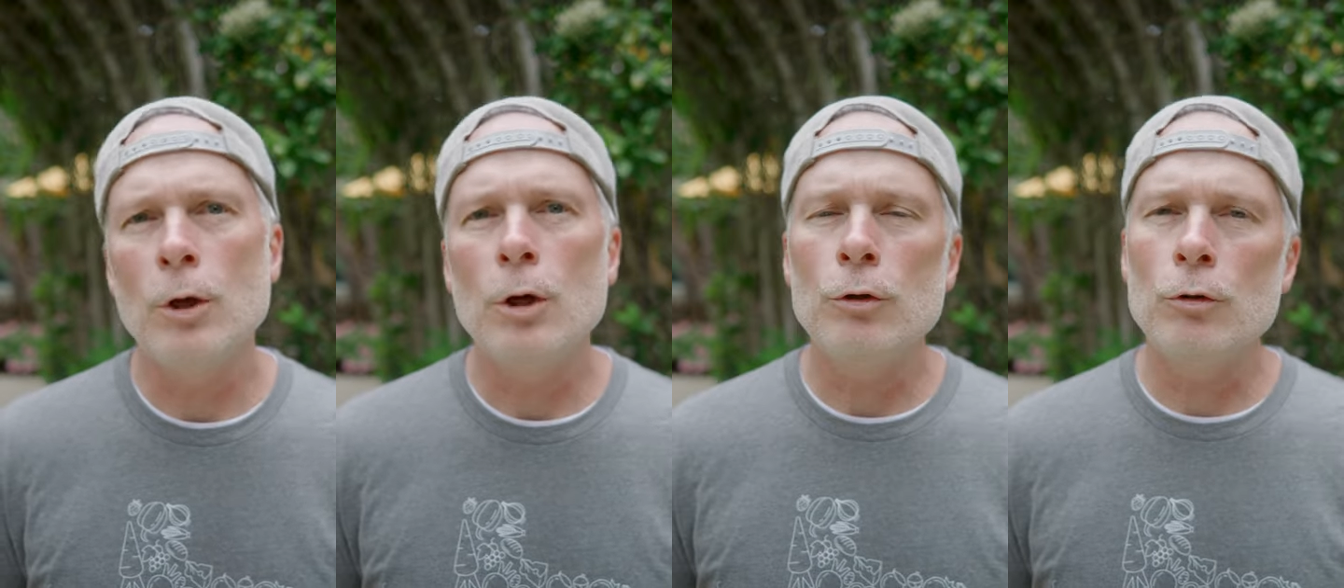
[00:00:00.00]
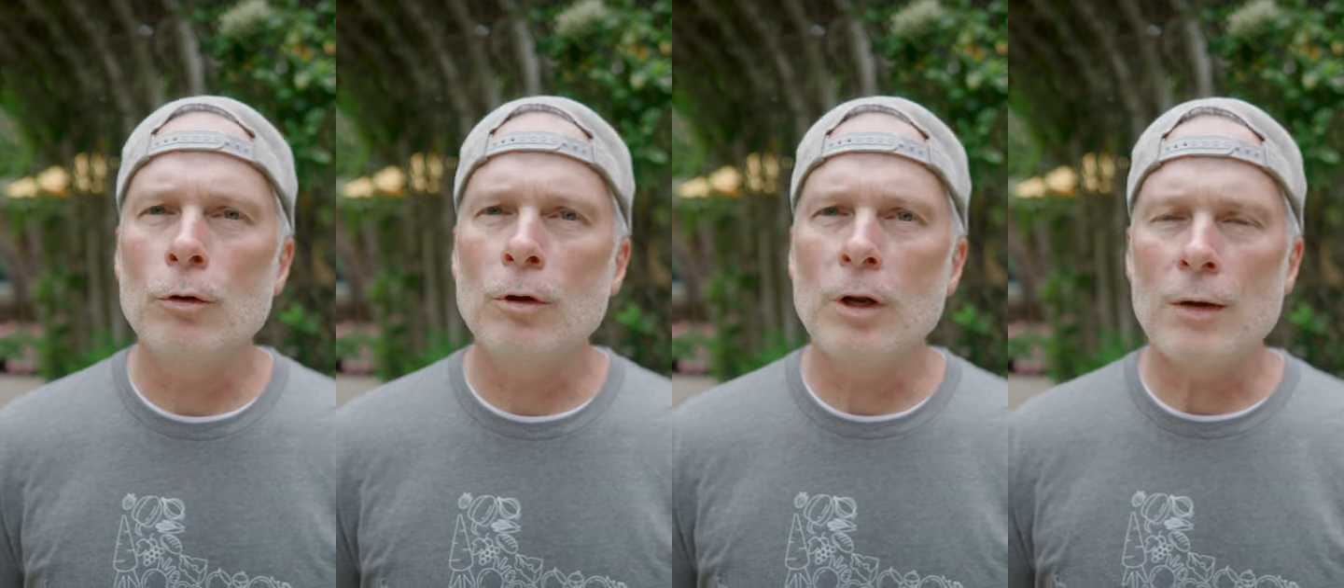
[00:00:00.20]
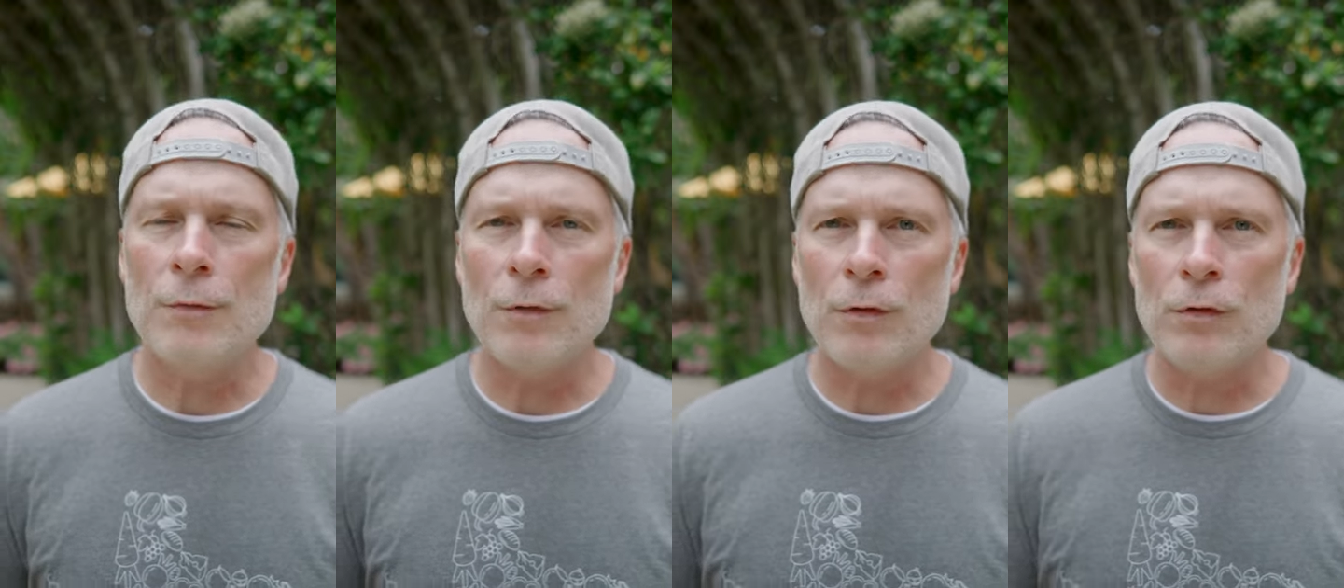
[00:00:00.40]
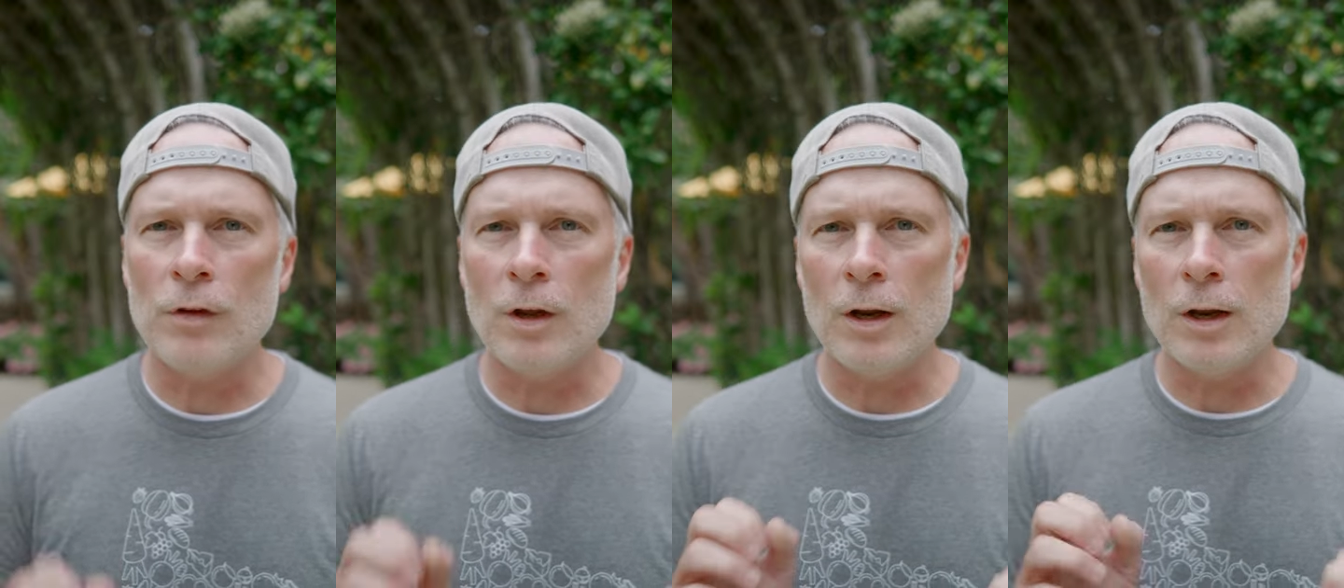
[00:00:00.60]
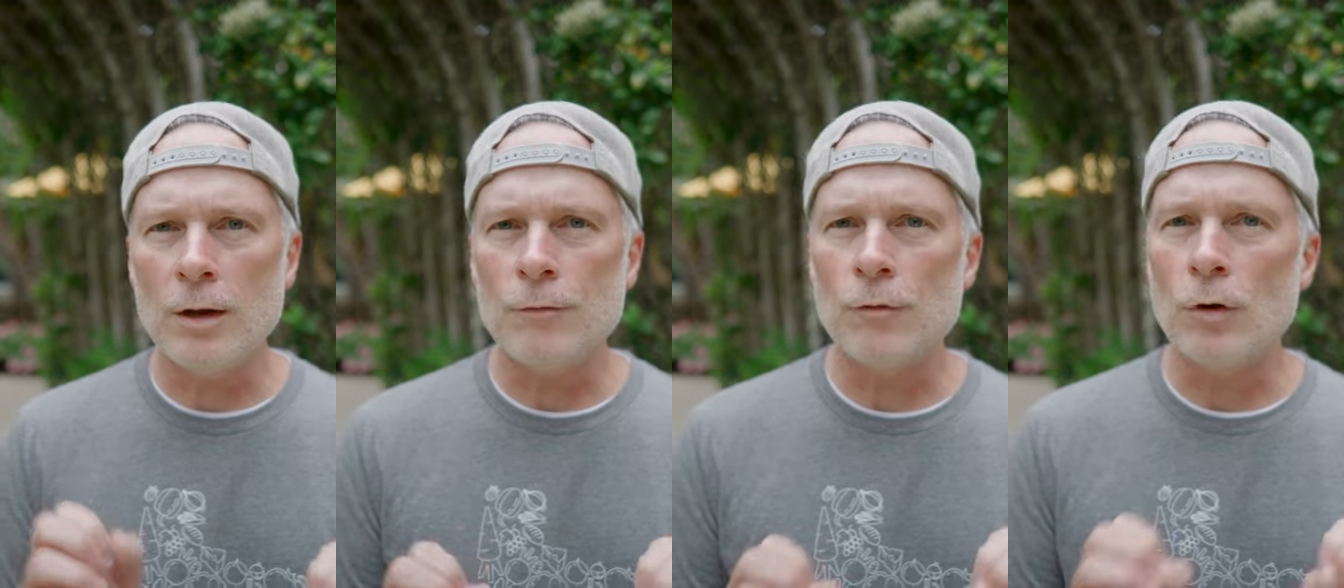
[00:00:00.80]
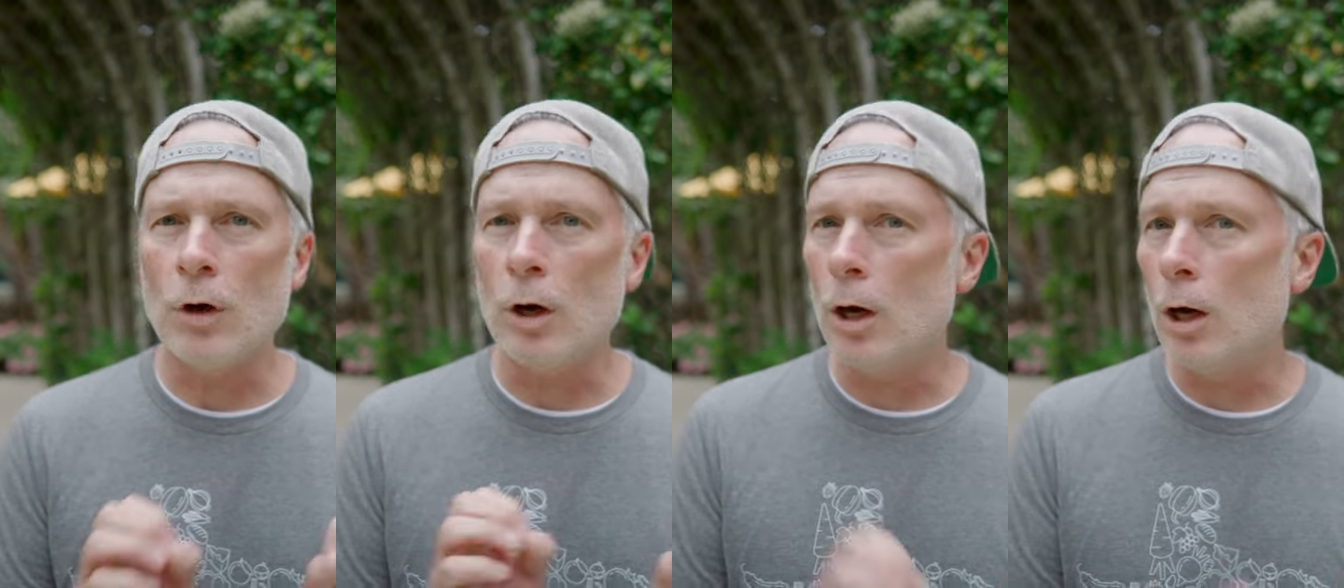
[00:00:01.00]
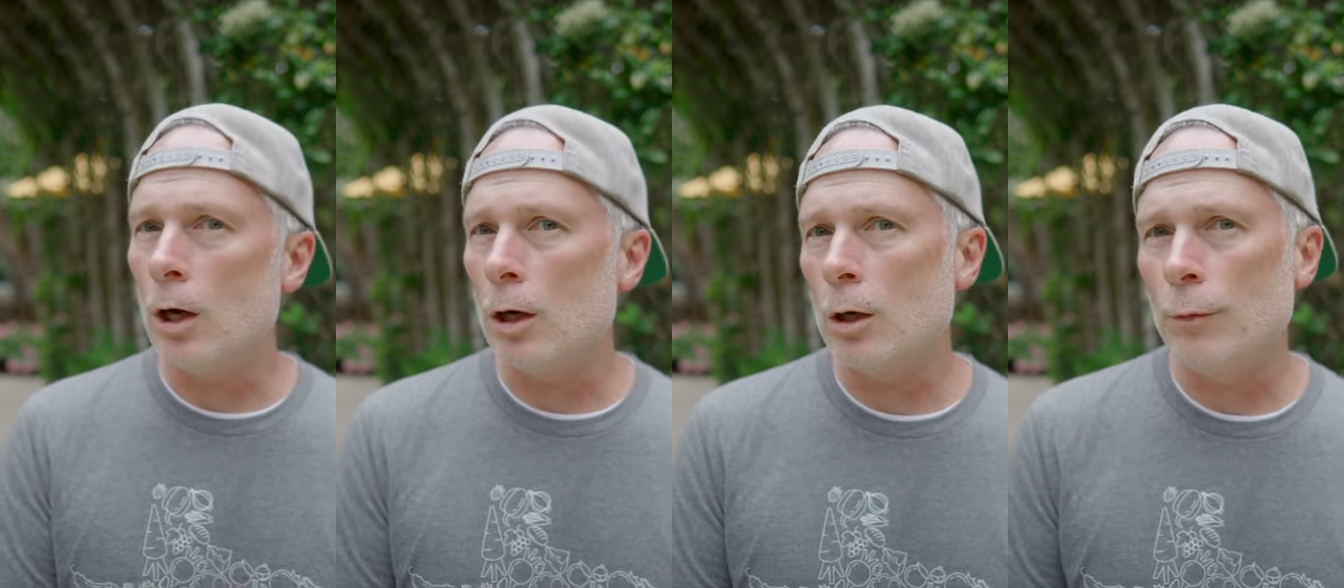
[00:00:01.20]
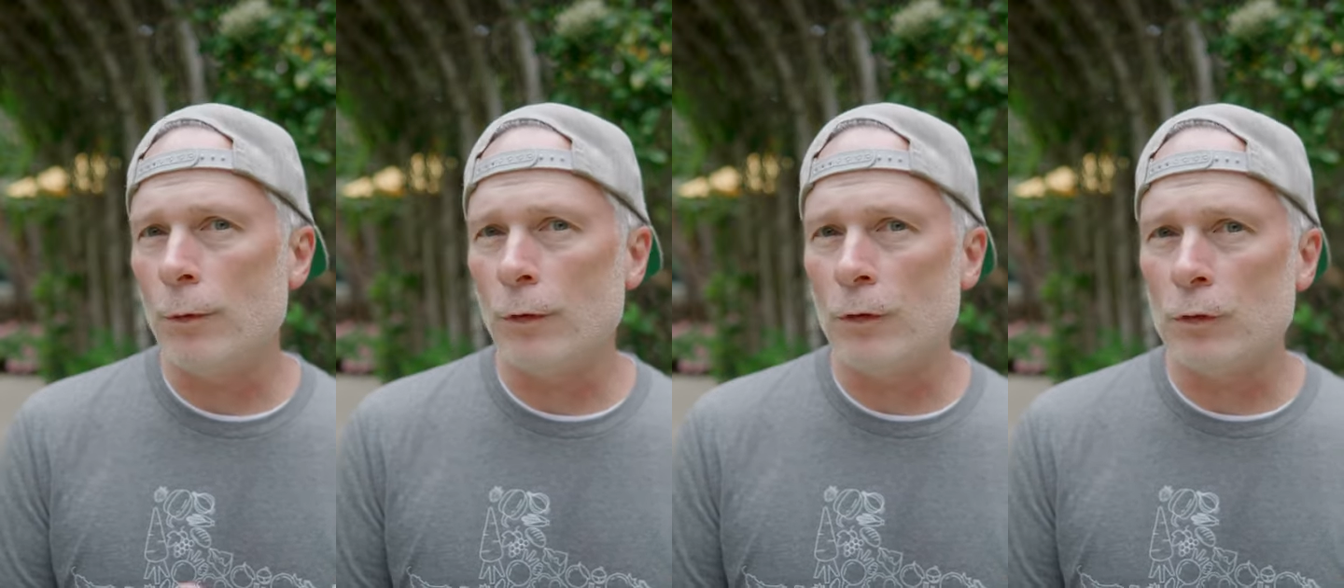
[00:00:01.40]
you're going to have a setting for
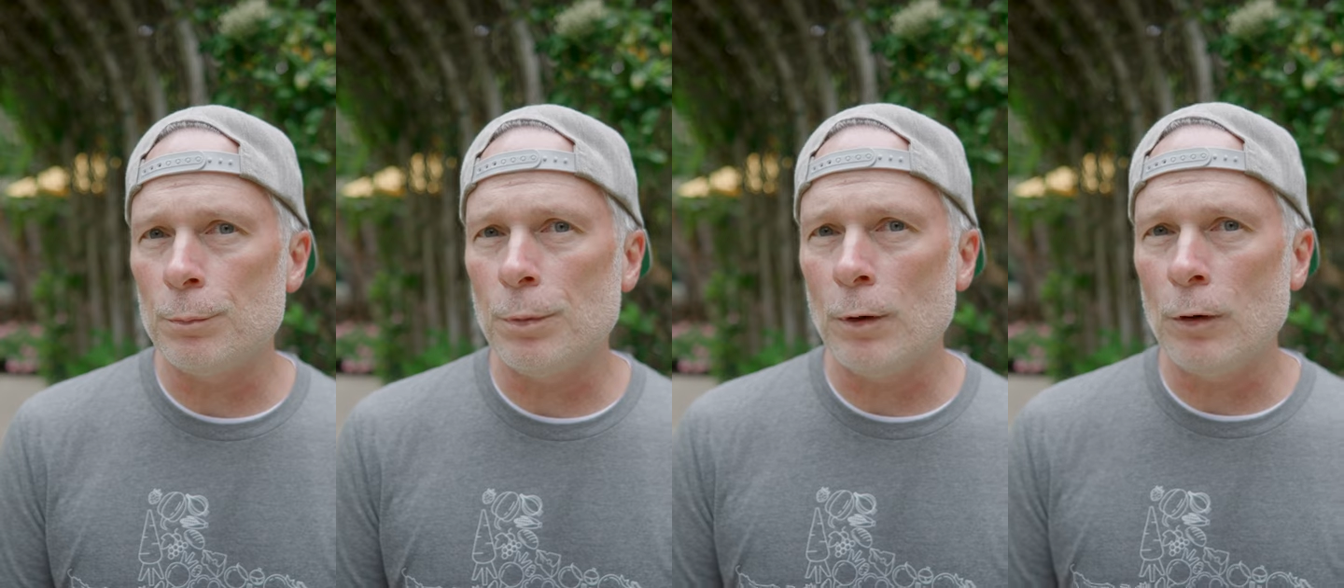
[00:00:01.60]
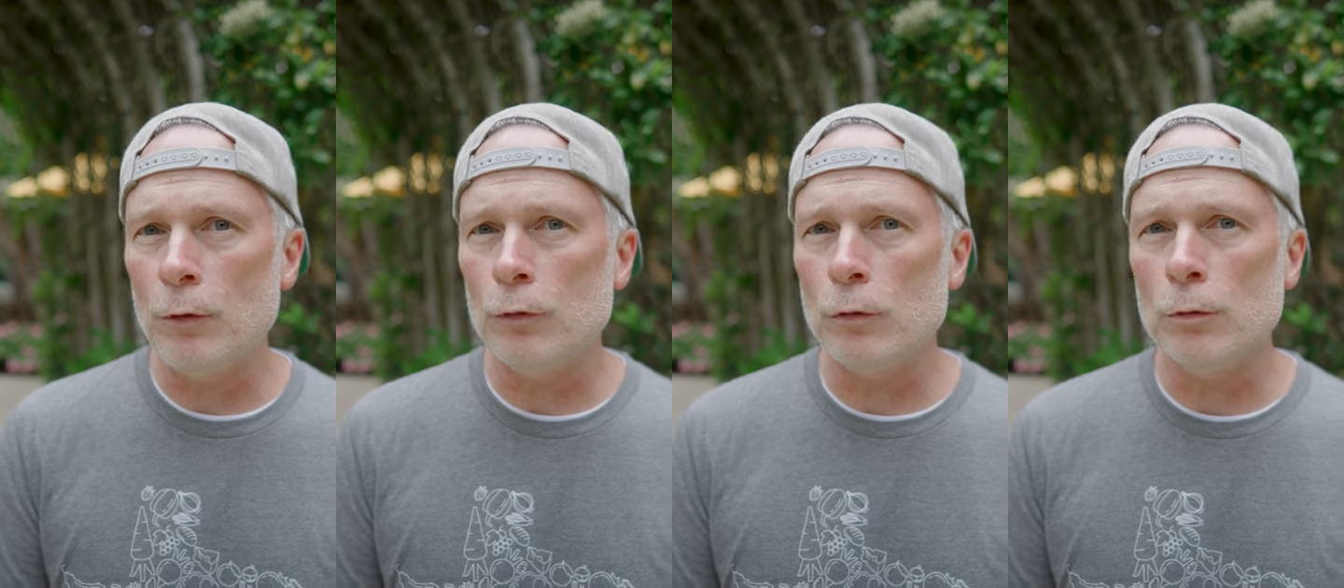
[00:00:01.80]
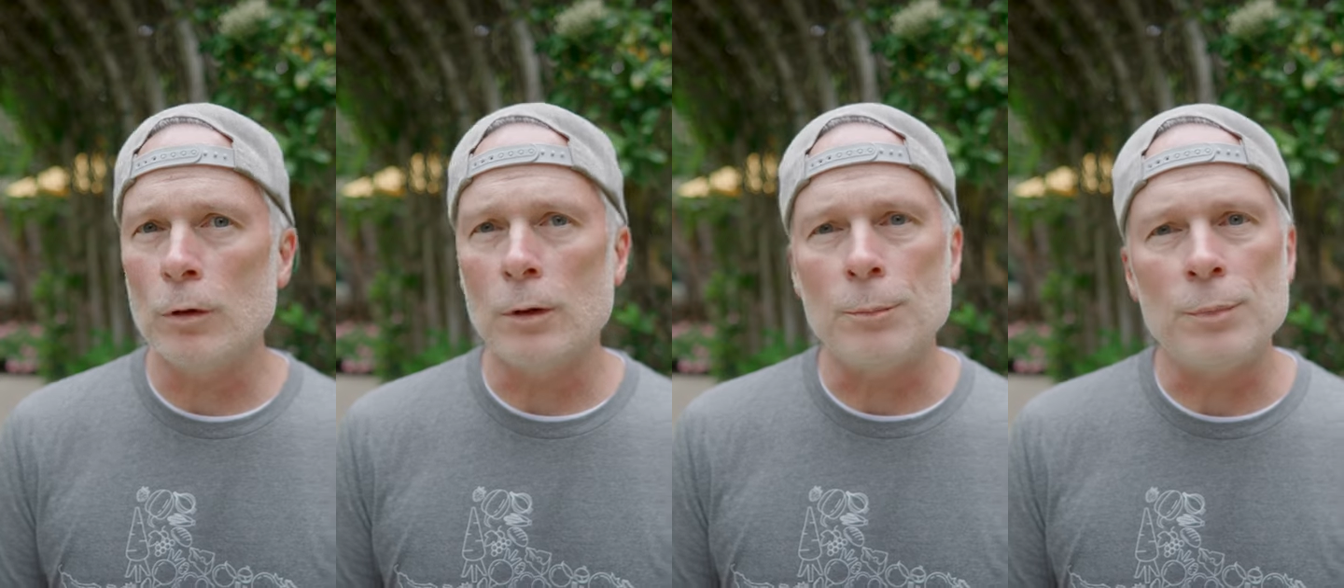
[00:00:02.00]
auto exposure in